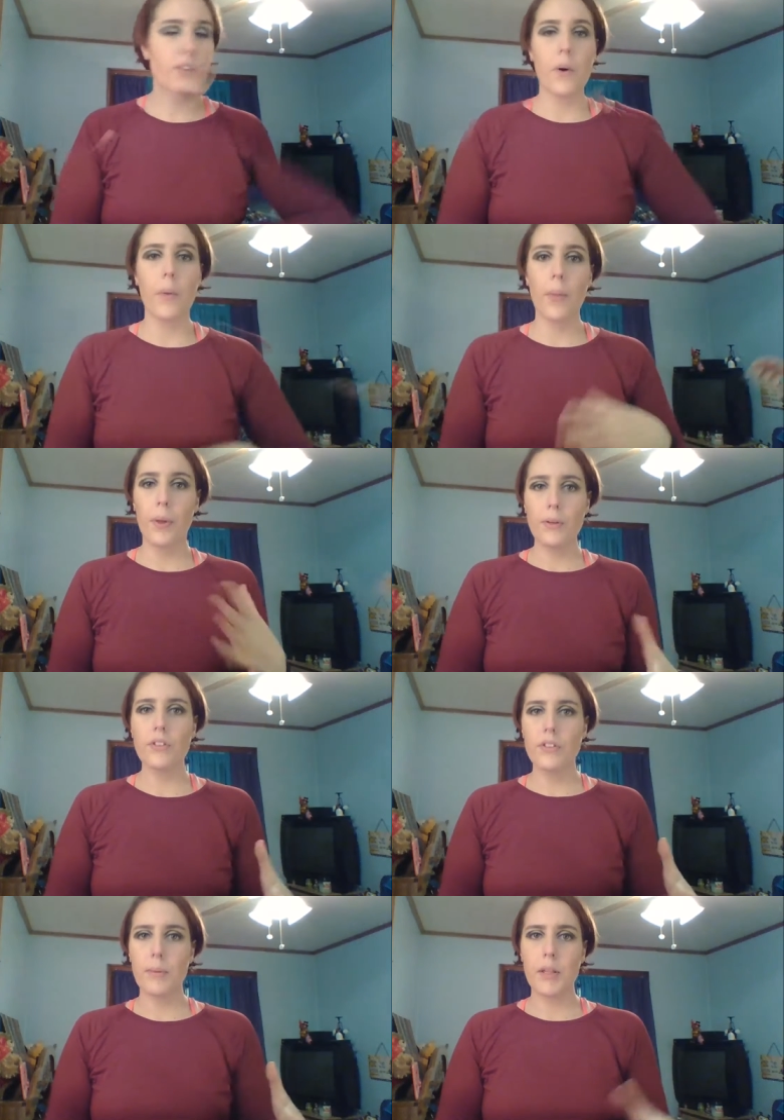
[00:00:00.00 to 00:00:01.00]
So
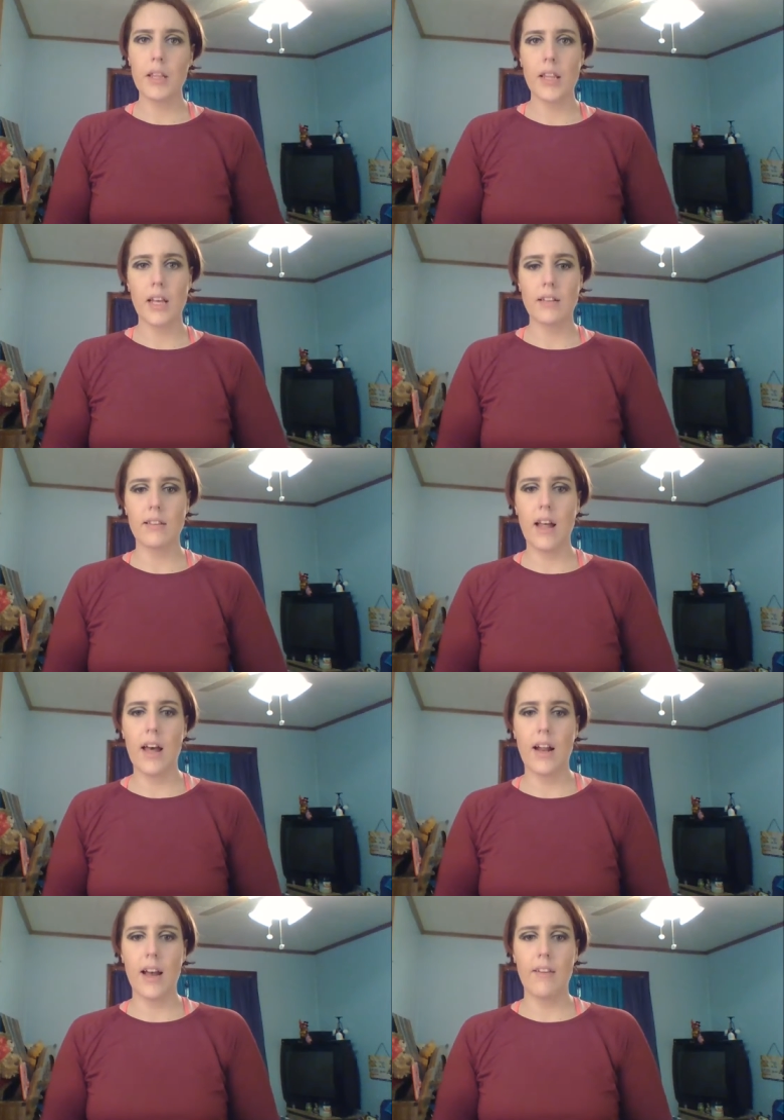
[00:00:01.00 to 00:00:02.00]
those are some of the things
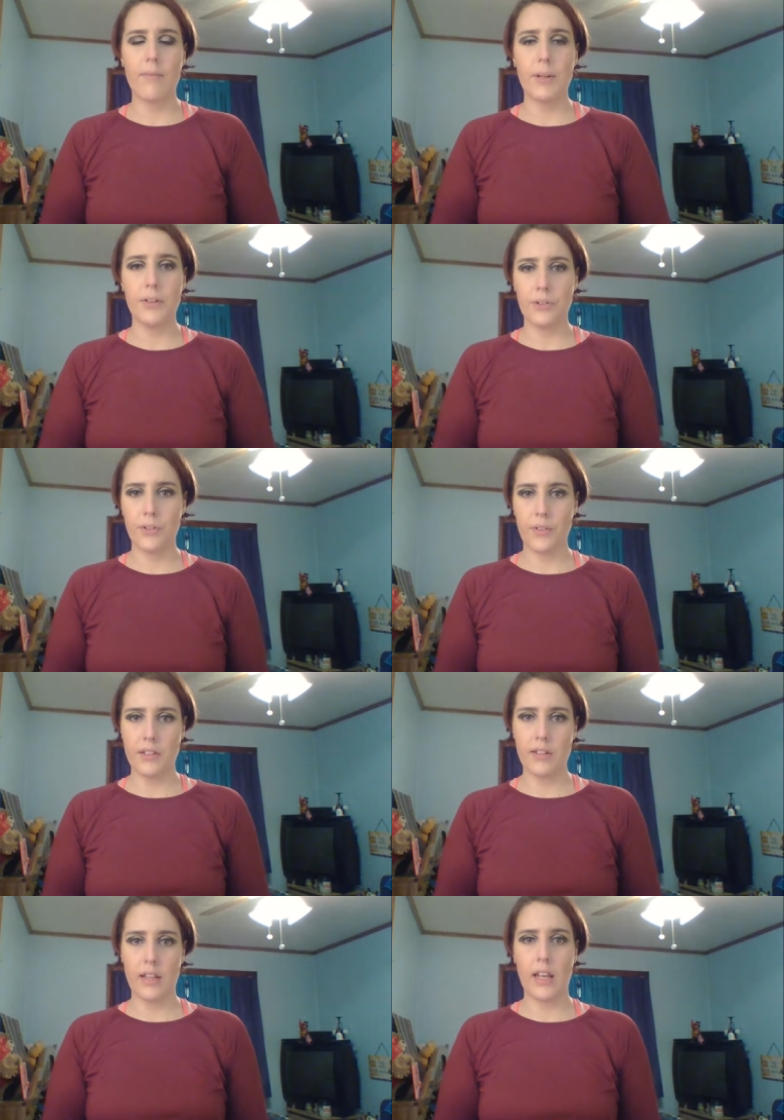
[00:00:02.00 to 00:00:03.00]
that I've been using
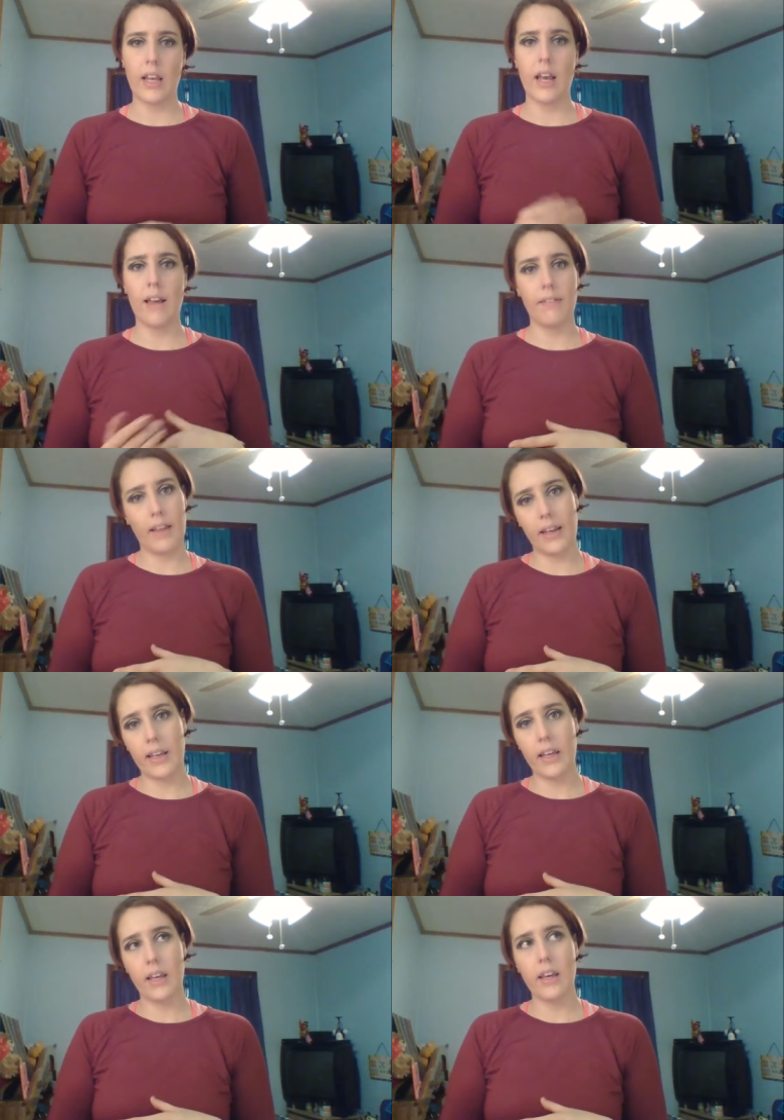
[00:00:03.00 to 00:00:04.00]
recently and
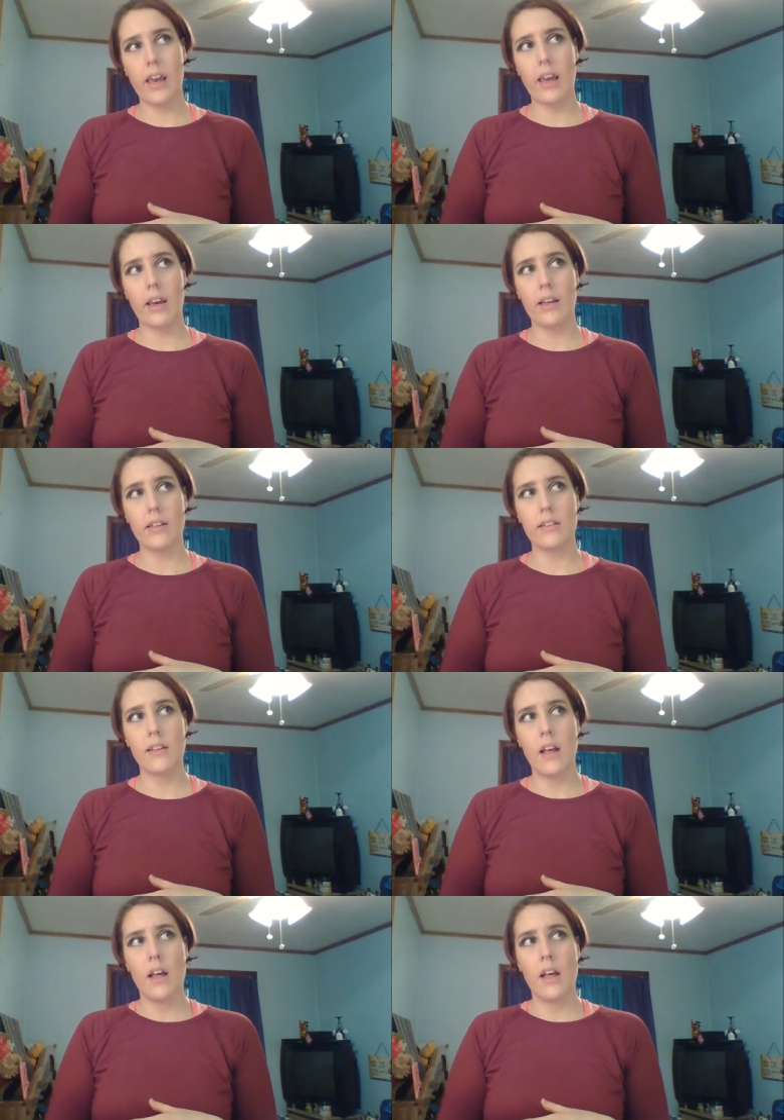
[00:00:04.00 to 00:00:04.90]
liking, and